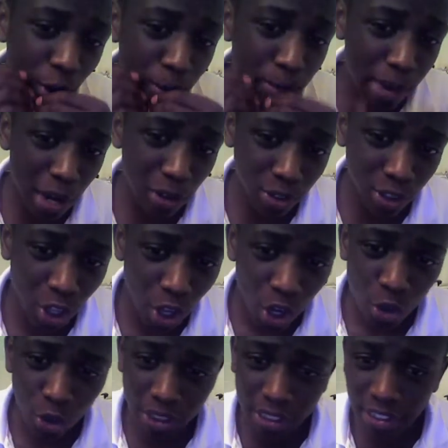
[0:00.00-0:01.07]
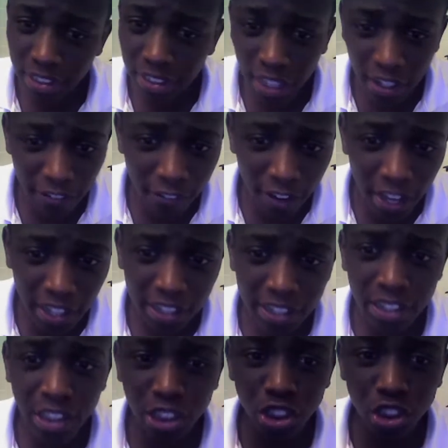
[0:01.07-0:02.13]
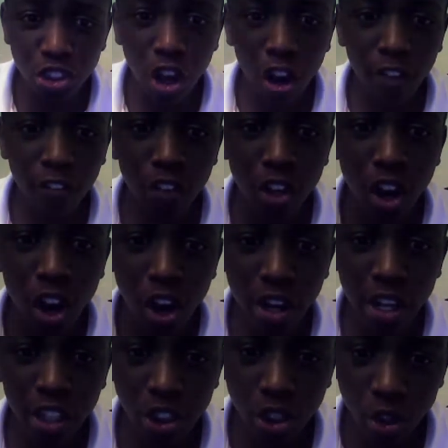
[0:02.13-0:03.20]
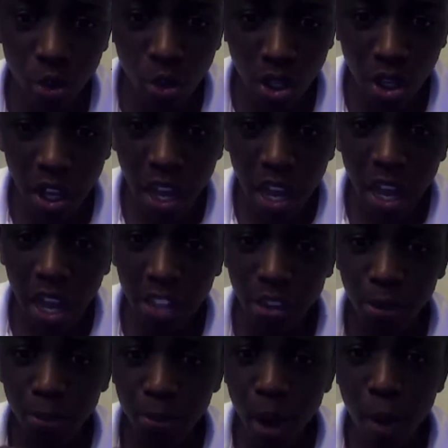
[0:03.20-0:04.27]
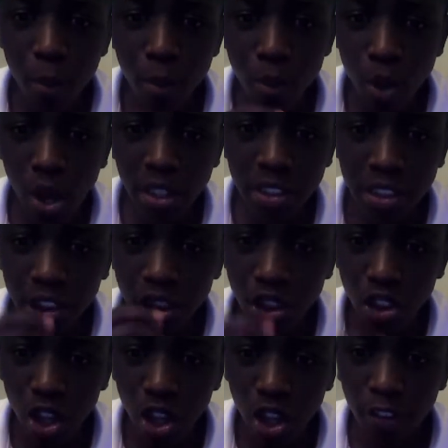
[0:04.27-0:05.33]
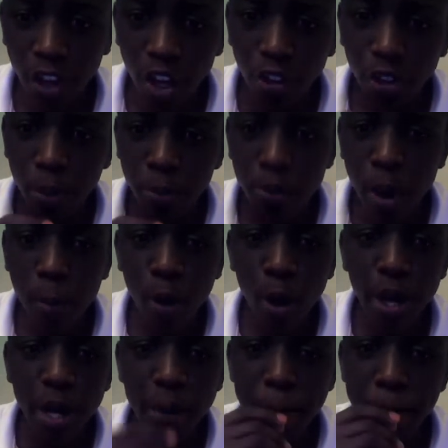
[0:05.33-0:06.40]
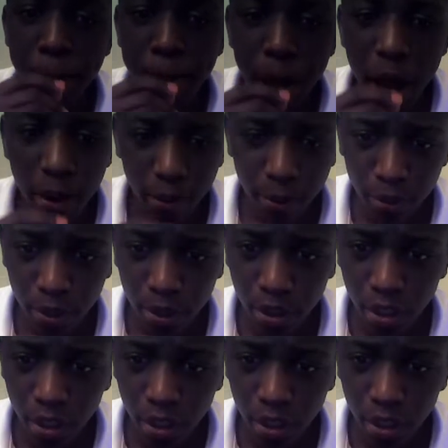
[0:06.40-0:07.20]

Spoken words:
your mouth. Your saliva dissolves the hardened sugar. As the Pop Rock dissolves, the bubble embedded